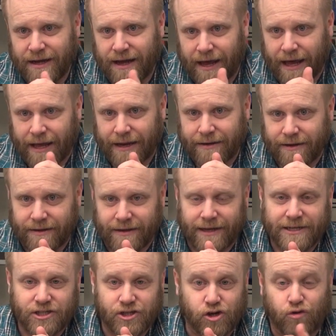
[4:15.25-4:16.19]
And
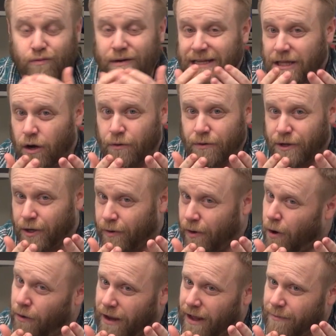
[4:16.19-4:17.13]
unless you're reloading
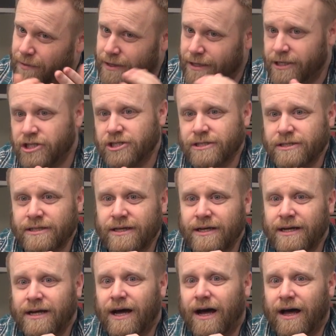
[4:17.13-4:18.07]
your own ammunition,
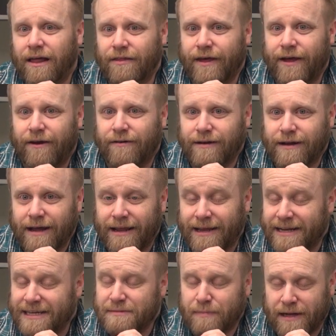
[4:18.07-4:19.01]
they are
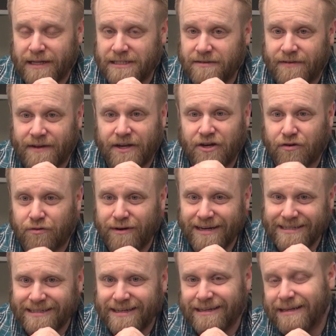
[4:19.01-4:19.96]
getting expensive and
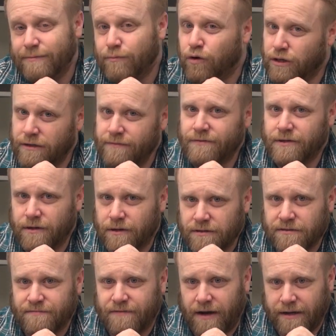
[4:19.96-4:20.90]
increasingly more
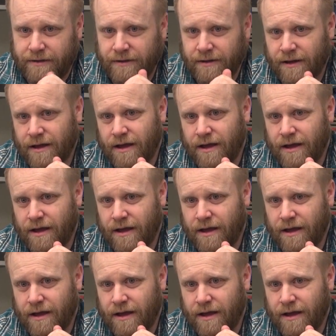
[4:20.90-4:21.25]
difficult to find.